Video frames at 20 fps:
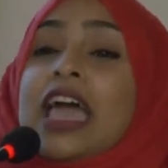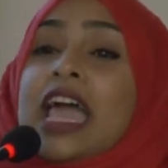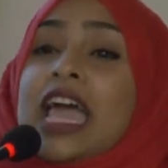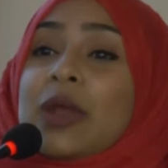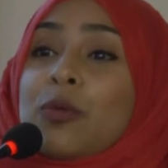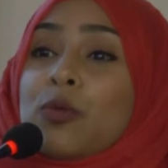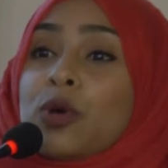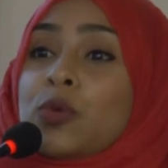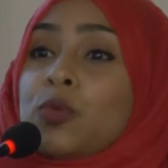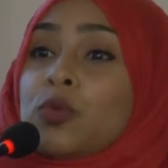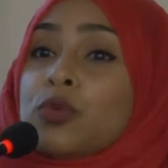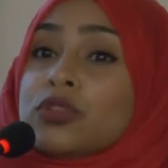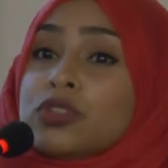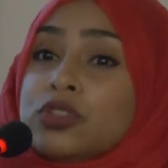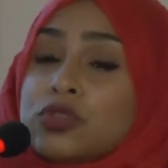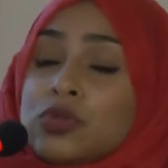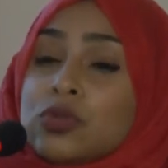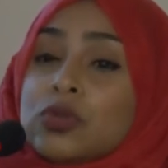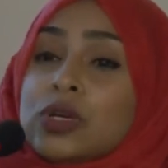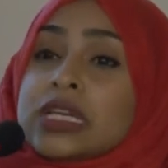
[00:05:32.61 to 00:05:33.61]
and what we'll
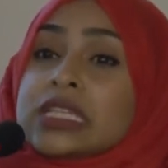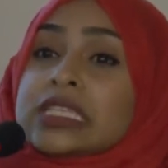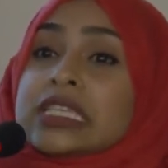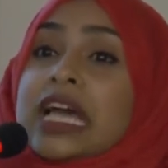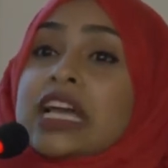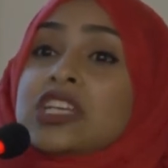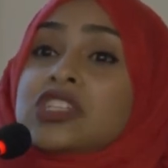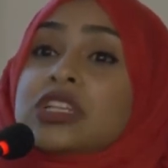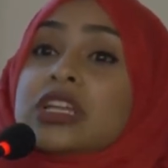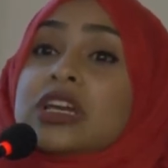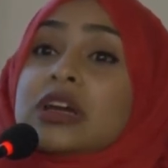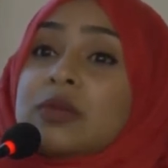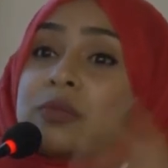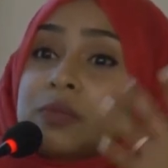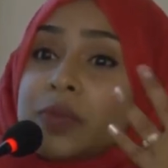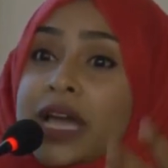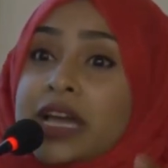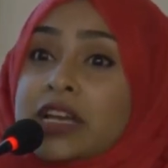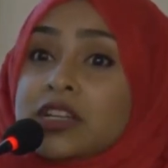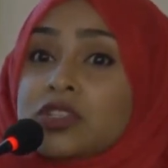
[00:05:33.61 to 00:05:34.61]
do is actually
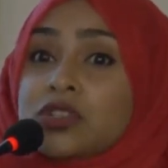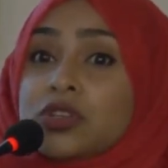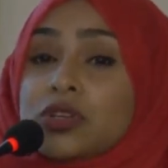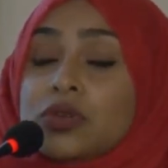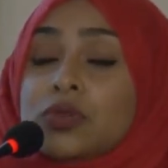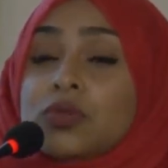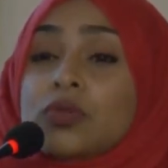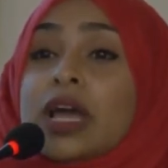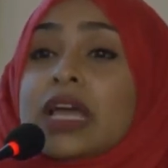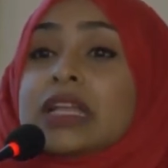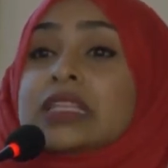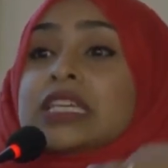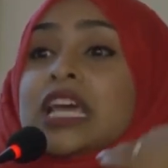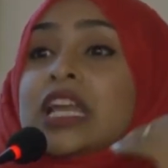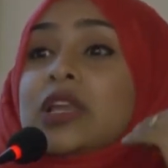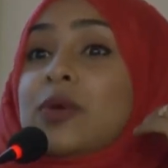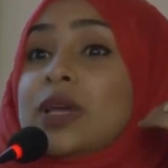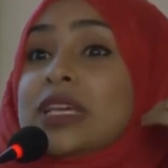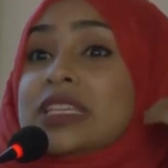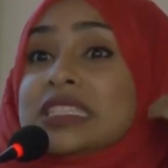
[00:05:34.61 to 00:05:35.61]
come back to you and
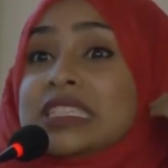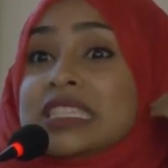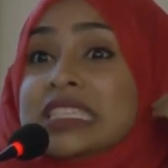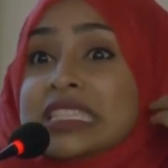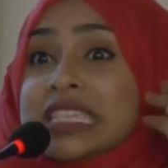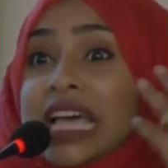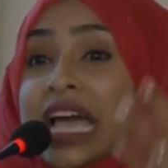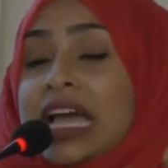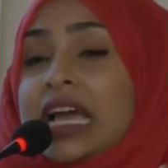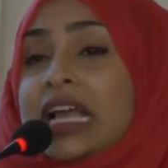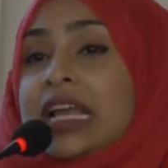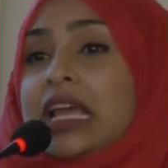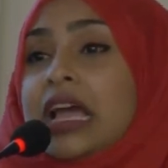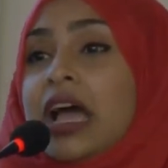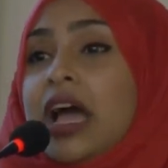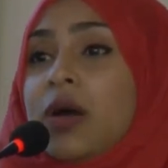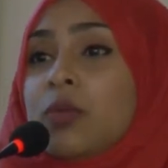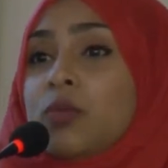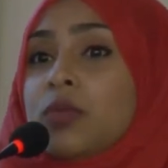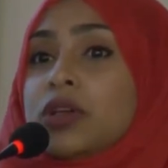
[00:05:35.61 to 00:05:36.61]
tell you exactly
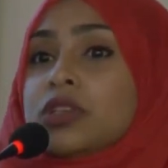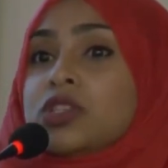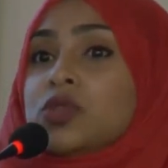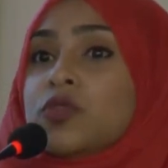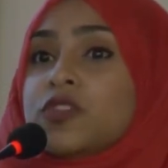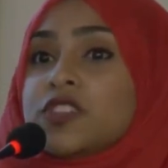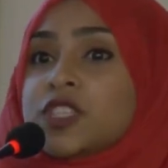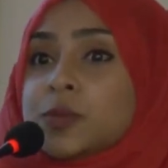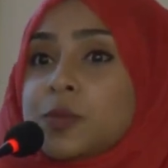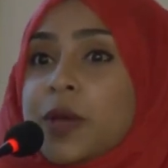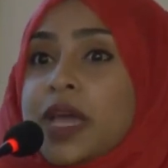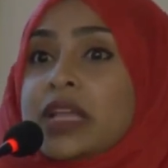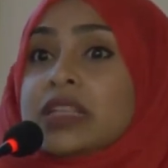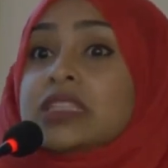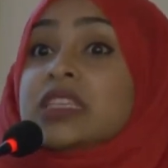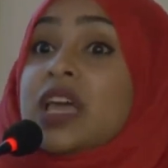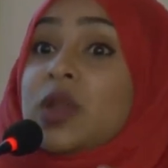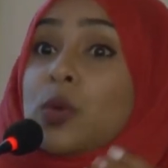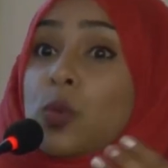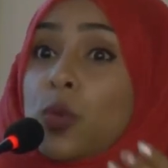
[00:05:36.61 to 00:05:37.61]
how much we
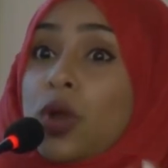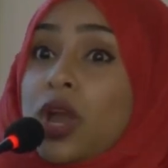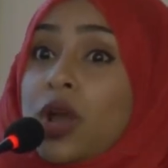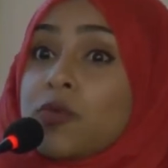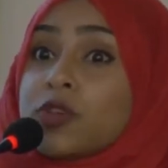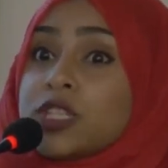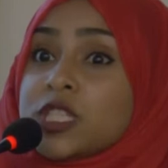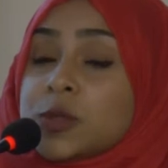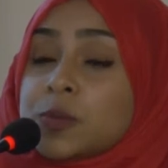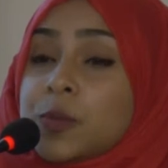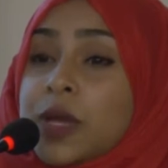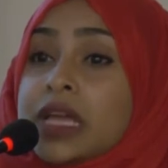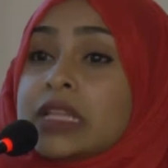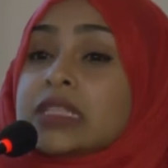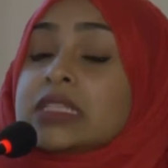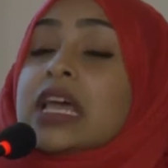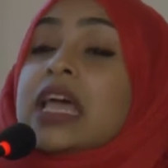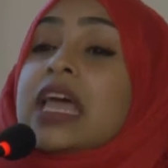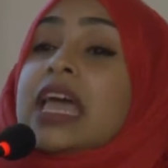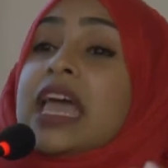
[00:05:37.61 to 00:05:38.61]
spent and where we spent.